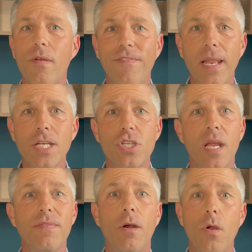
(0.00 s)
inflation
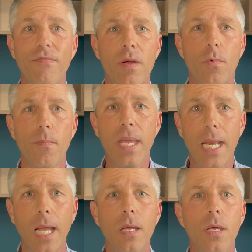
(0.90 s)
at their November
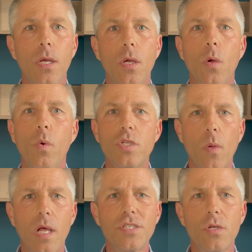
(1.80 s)
meeting, which
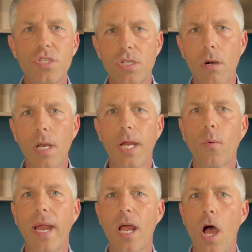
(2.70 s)
will also certainly
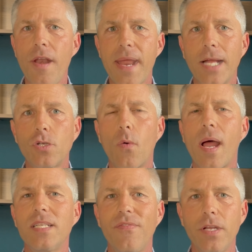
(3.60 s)
create an unnatural
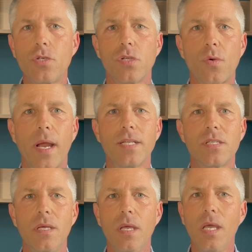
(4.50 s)
rise of interest
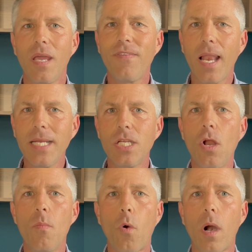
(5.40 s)
rates. If you'd like to
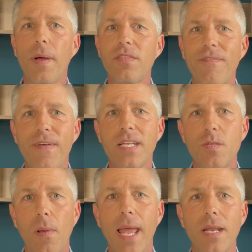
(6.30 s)
know more about the Fed's
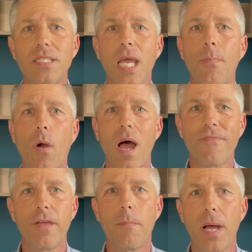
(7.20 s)
plan to taper
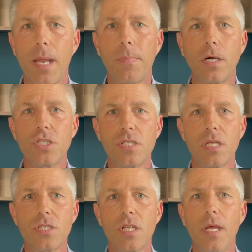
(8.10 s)
off their bond
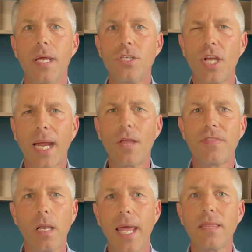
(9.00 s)
purchases, check out
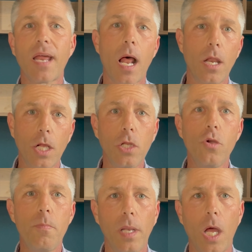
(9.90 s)
the link that I'll
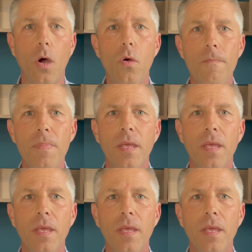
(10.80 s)
include below